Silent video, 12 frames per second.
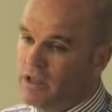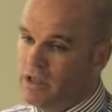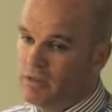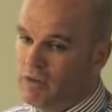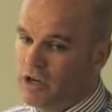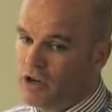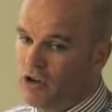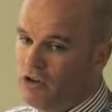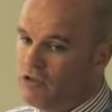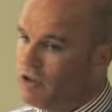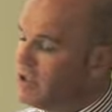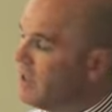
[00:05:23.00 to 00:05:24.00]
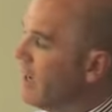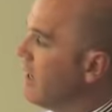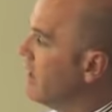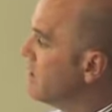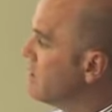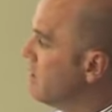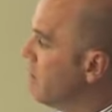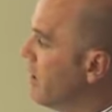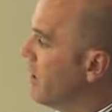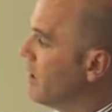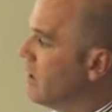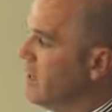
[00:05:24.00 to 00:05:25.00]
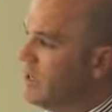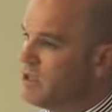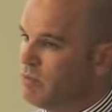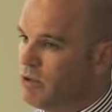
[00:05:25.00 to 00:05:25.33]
in this mitochondrial DNA similarly can lead to